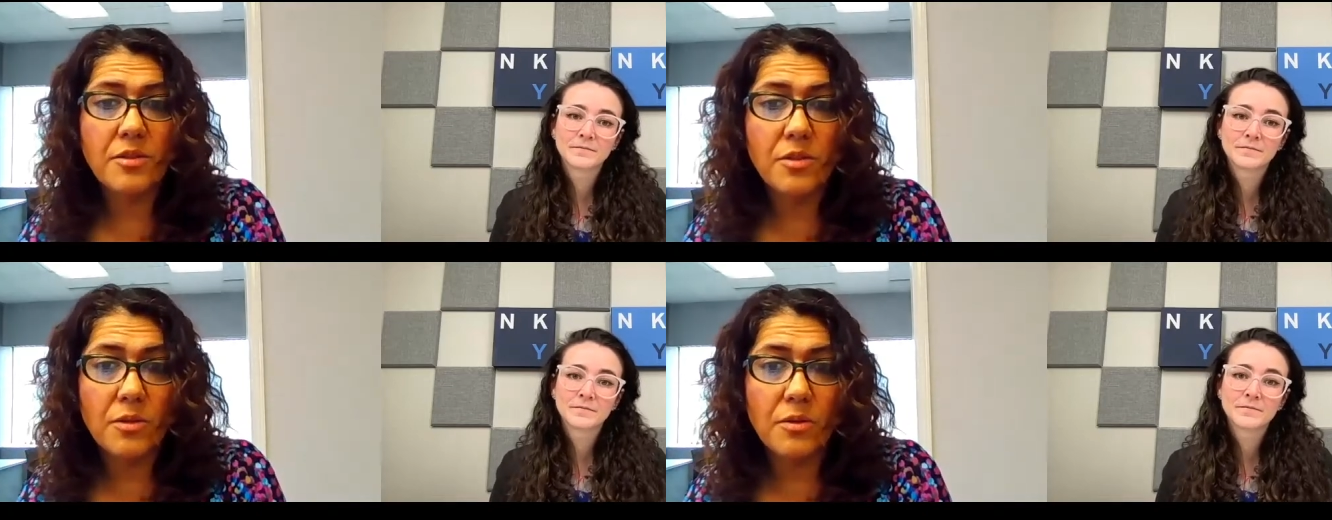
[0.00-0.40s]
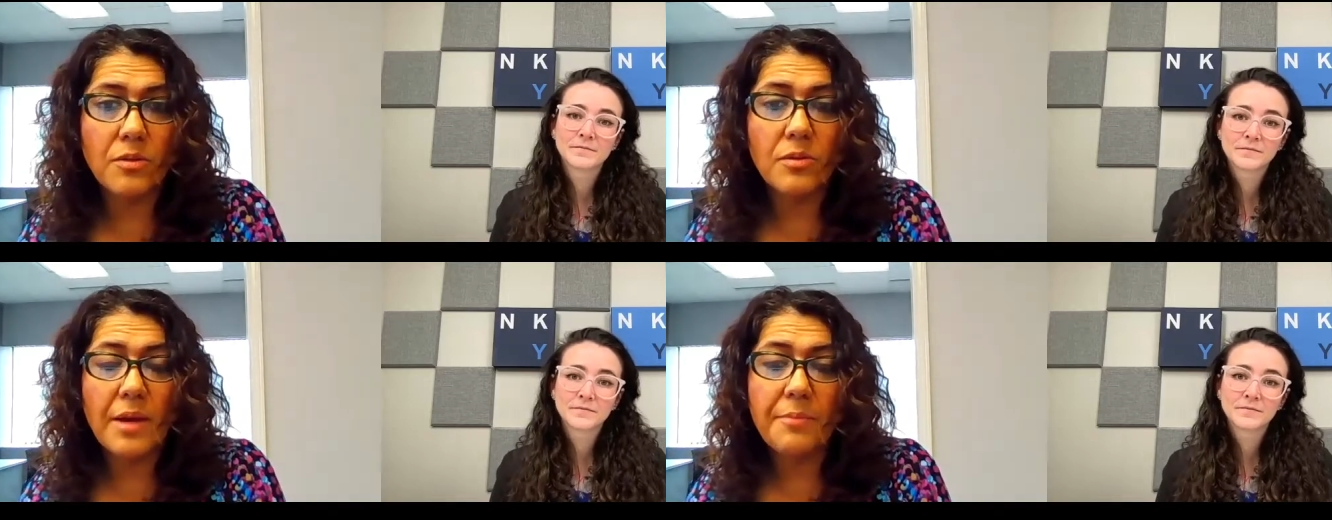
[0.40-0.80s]

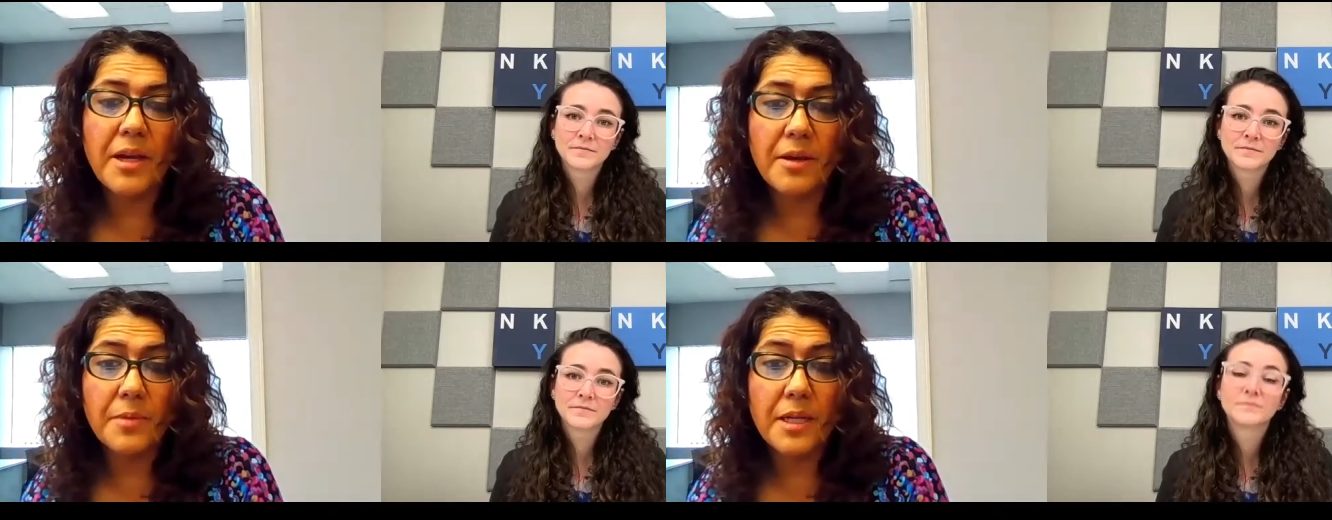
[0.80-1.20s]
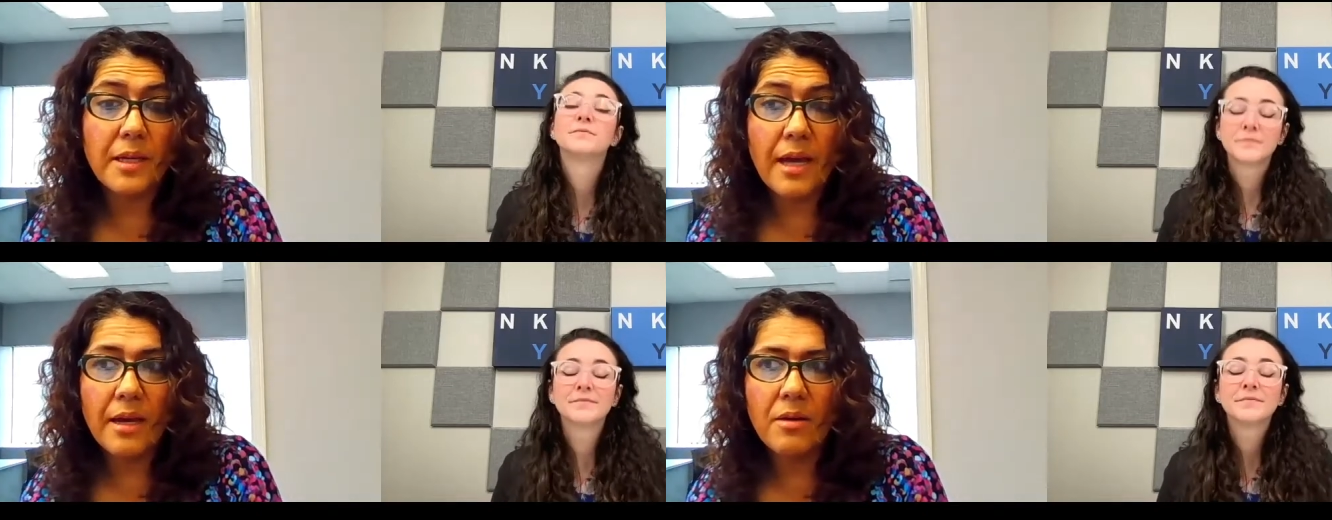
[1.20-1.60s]
Speaker 1: to La Mega
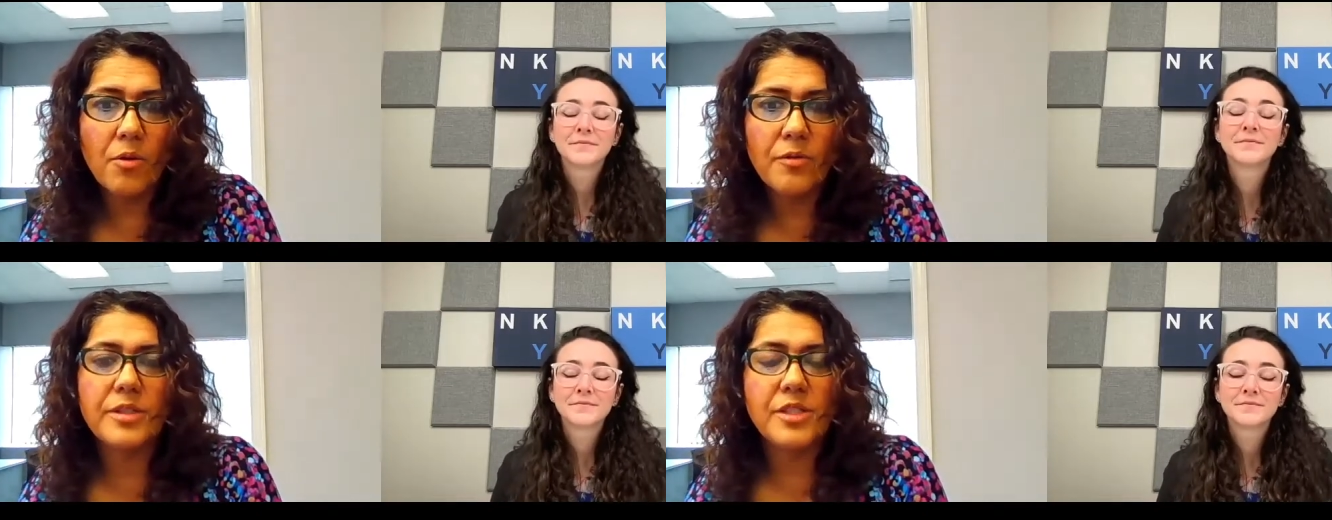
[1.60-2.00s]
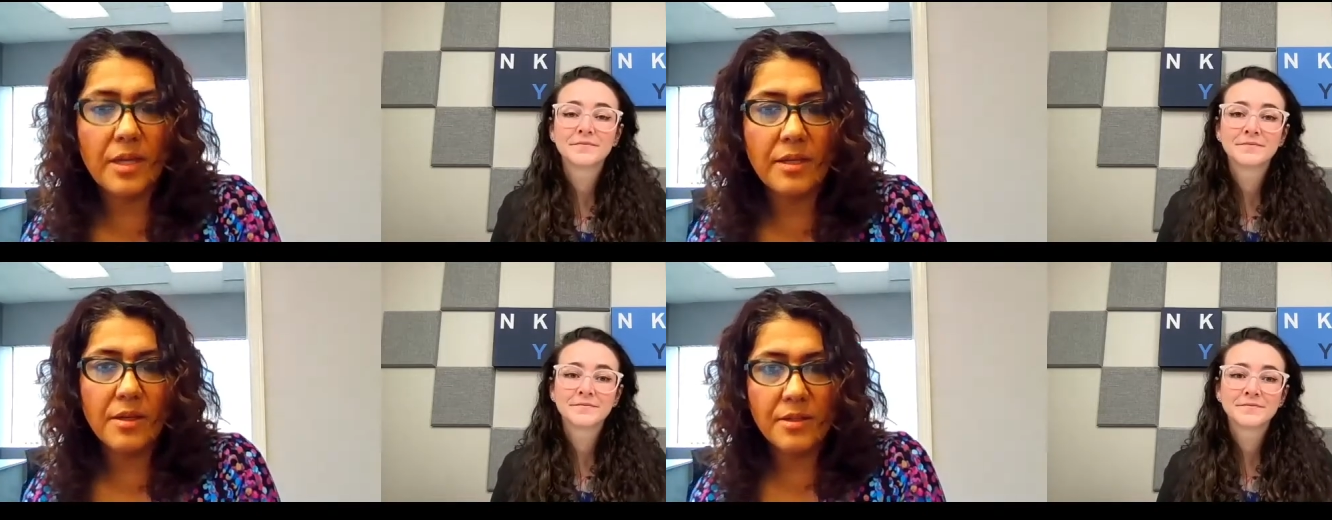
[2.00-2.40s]
Media over
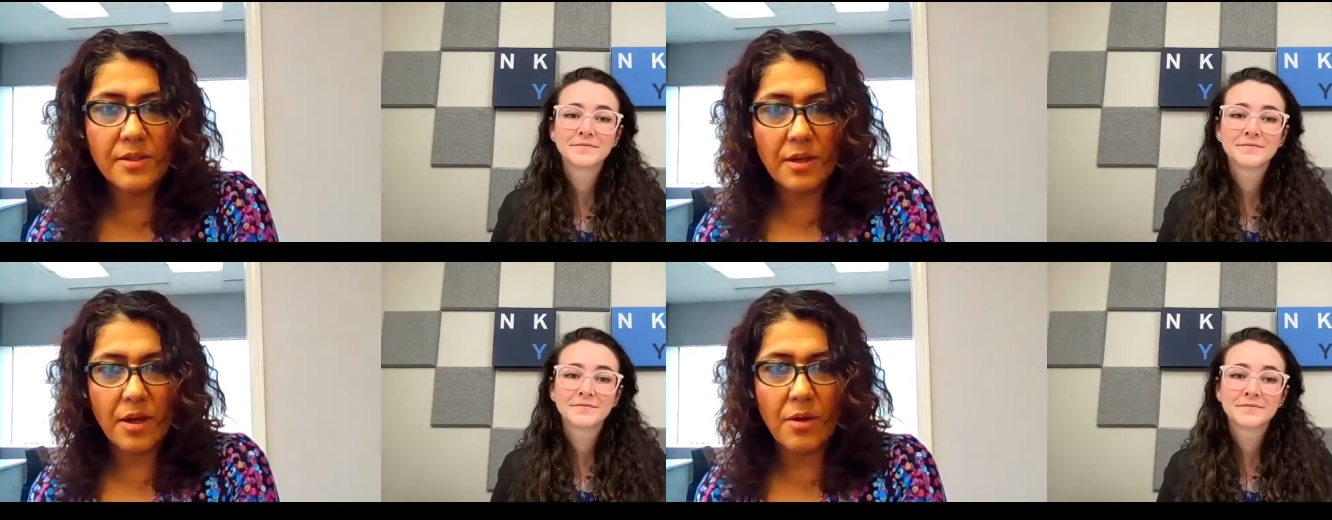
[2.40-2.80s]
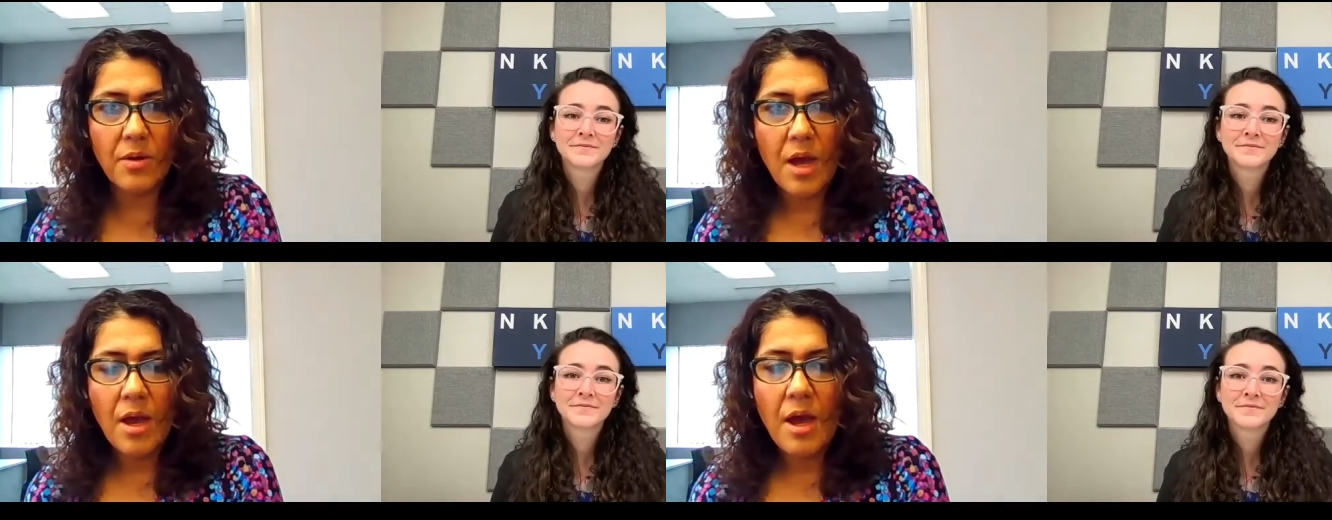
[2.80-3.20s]
ten years ago.